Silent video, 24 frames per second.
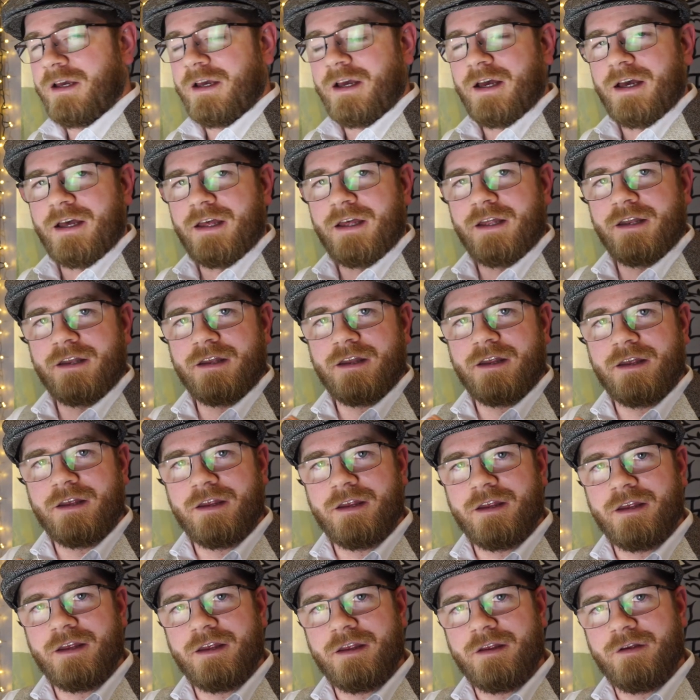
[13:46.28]
and
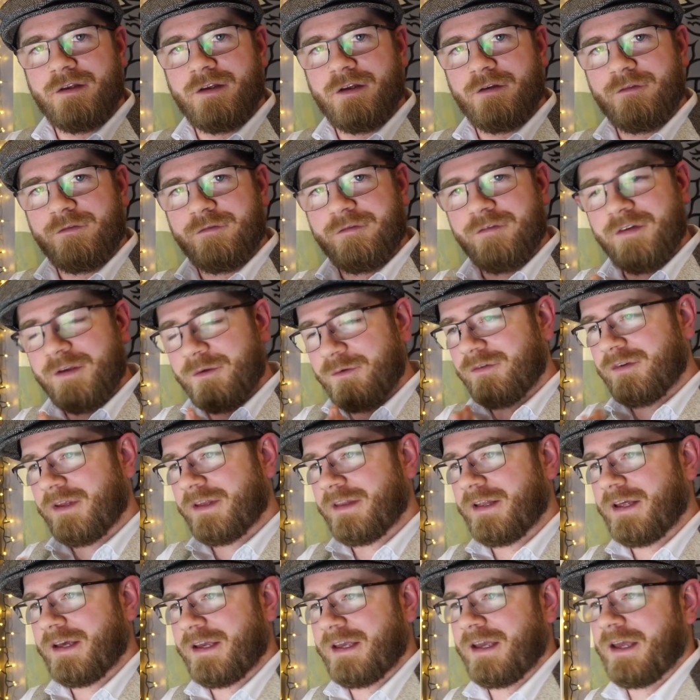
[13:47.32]
it feels like
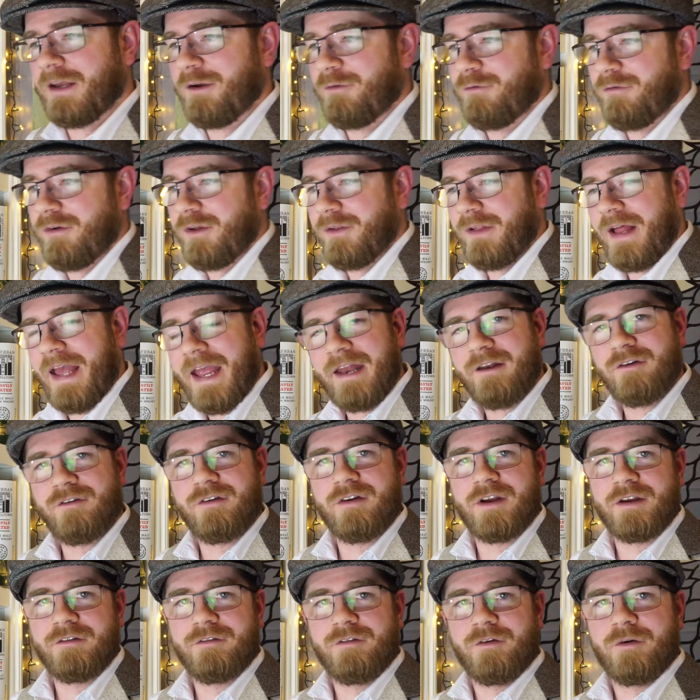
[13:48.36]
that kind of real
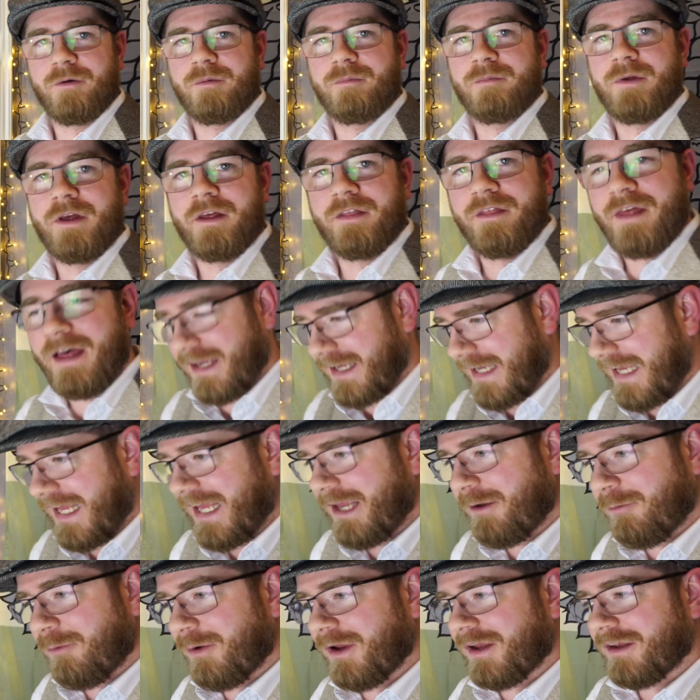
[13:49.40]
entry for that
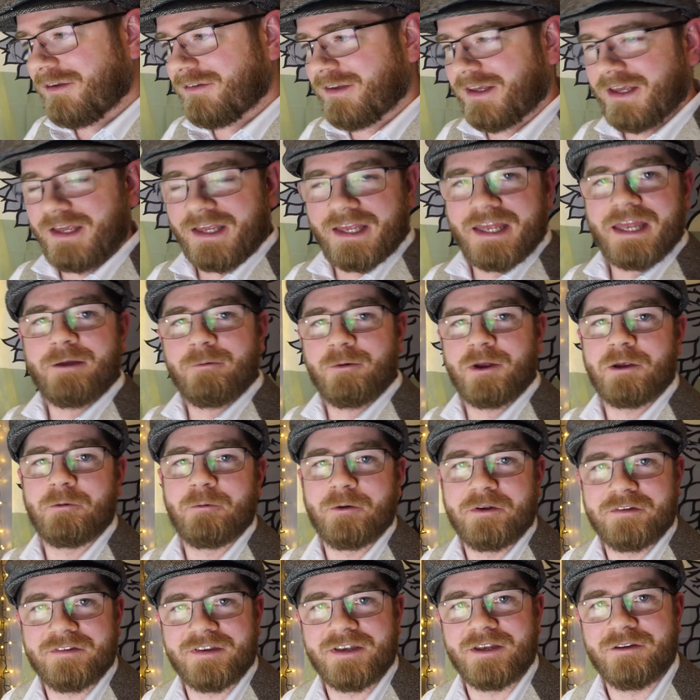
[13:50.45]
gateway. It's like a gateway
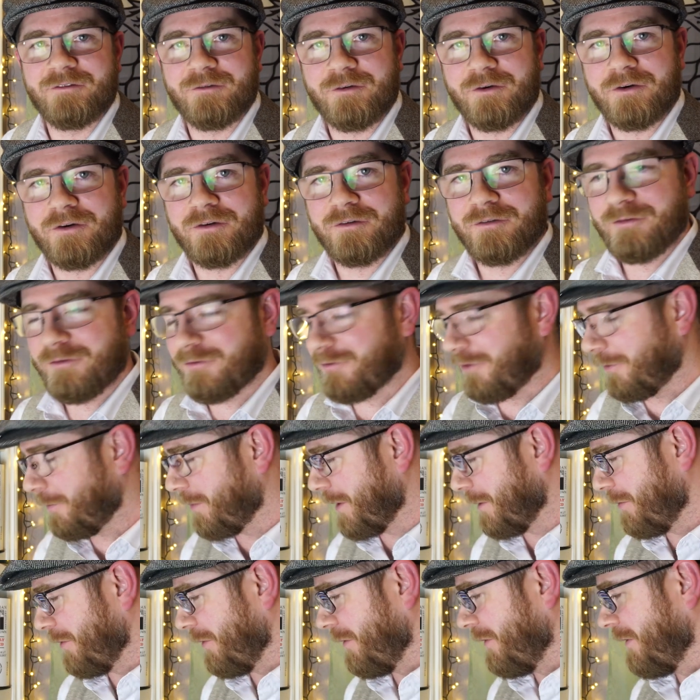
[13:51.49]
whiskey for
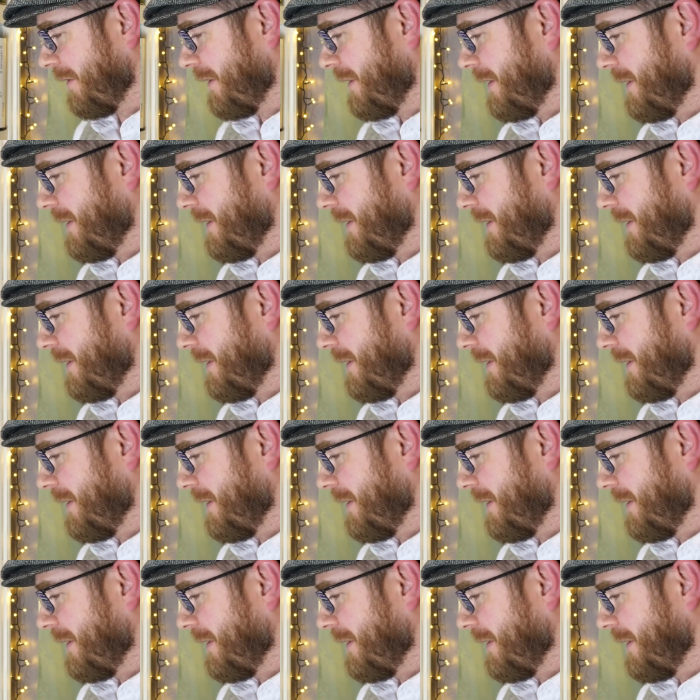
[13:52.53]
people.